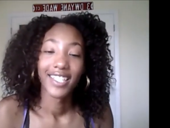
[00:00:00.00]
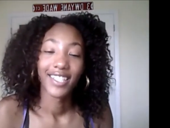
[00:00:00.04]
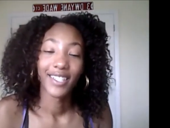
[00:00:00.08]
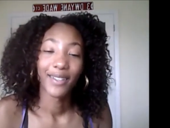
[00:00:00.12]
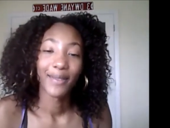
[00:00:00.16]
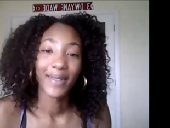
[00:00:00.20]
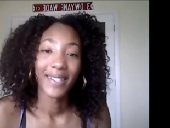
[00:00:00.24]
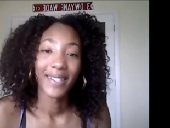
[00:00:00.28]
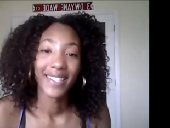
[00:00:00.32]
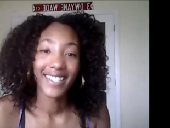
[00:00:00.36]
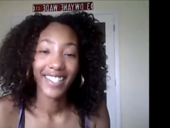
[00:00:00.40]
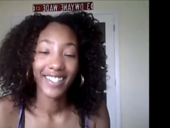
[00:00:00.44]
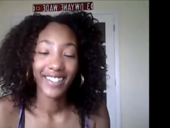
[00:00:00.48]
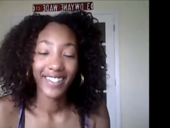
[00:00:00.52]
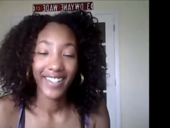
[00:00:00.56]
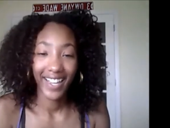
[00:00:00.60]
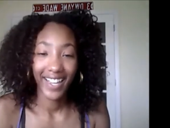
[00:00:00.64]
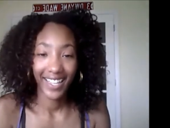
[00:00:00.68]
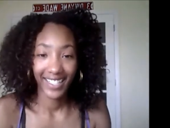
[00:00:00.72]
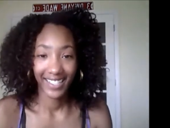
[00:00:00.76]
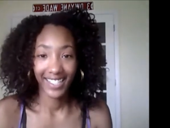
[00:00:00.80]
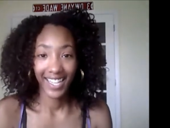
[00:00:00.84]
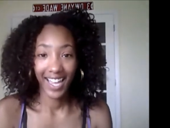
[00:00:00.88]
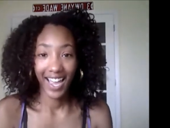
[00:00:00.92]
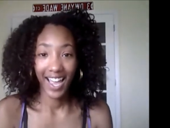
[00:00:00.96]
So, until
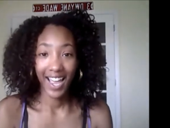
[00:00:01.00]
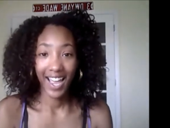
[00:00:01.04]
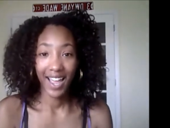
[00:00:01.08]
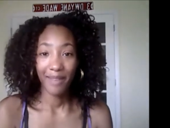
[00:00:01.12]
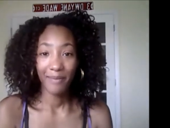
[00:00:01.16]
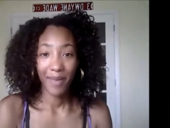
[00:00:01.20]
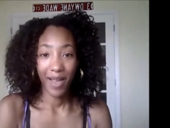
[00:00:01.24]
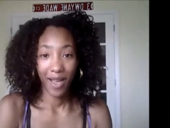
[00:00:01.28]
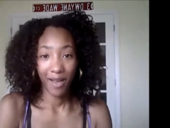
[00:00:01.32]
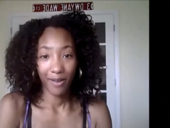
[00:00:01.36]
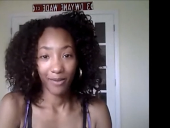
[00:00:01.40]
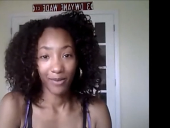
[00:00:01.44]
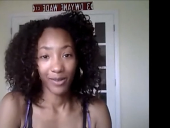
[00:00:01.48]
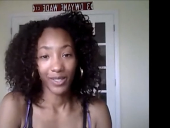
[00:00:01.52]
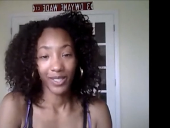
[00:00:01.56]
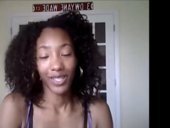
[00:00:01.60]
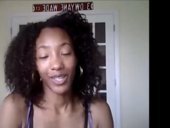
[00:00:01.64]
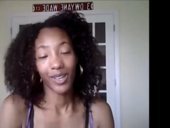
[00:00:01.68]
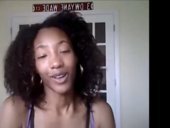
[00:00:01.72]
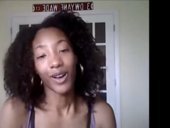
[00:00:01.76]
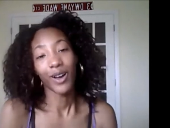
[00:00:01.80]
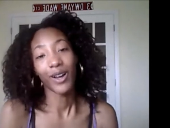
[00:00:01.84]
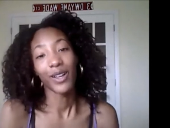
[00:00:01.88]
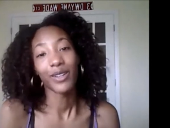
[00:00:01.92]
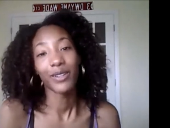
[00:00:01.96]
next time, I will
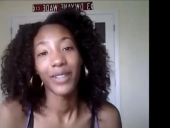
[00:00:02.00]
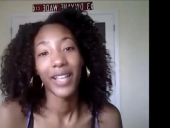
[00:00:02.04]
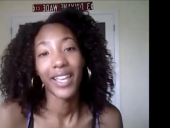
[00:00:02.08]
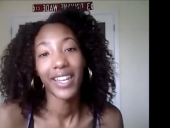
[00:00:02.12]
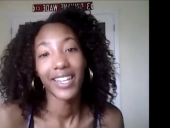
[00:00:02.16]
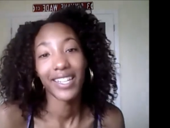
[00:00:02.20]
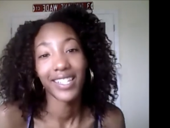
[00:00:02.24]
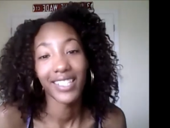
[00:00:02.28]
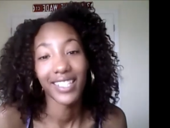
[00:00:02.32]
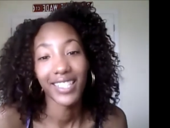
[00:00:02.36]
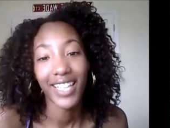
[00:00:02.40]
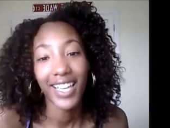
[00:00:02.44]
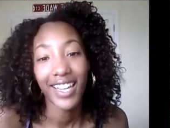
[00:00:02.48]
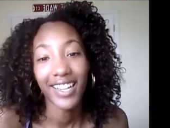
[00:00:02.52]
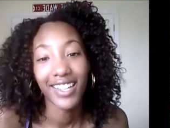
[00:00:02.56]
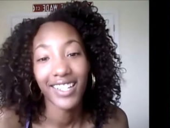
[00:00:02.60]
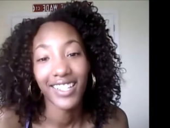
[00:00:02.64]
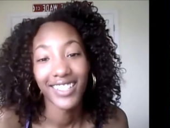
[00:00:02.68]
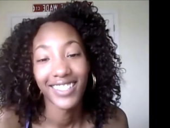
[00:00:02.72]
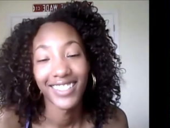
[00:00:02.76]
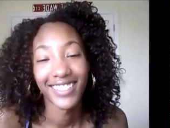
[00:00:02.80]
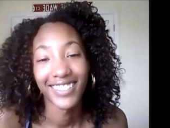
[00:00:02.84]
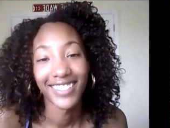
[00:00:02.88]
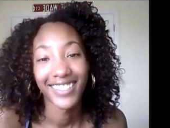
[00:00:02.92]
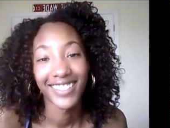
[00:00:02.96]
see all you ladies
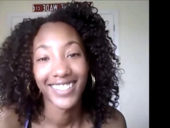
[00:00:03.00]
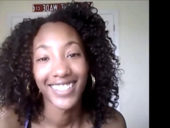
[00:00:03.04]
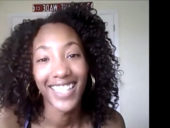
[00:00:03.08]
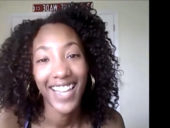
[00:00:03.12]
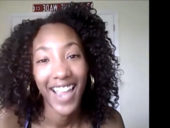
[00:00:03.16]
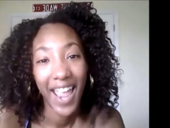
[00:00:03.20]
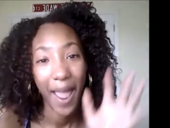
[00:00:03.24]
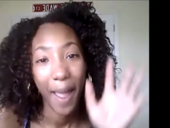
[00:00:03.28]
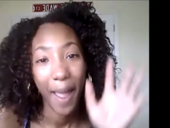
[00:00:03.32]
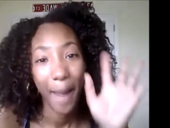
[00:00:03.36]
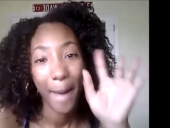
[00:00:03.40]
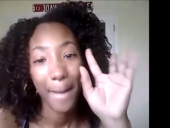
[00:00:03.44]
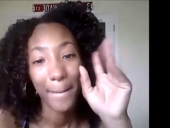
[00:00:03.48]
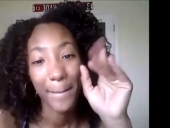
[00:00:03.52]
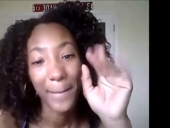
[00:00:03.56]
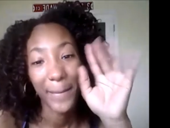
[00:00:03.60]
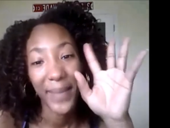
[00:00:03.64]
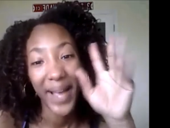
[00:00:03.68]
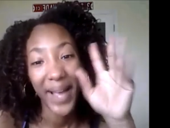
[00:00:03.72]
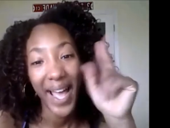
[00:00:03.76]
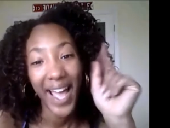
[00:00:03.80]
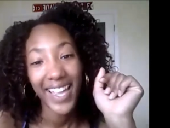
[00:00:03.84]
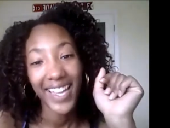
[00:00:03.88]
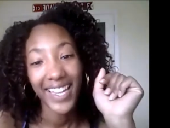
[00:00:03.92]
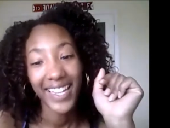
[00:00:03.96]
later.
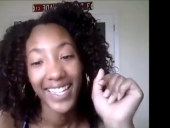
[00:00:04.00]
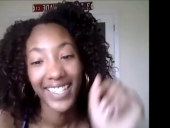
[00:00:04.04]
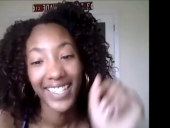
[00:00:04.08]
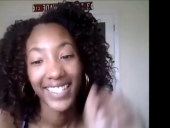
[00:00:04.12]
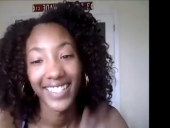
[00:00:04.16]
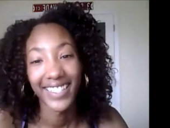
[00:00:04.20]
Bye.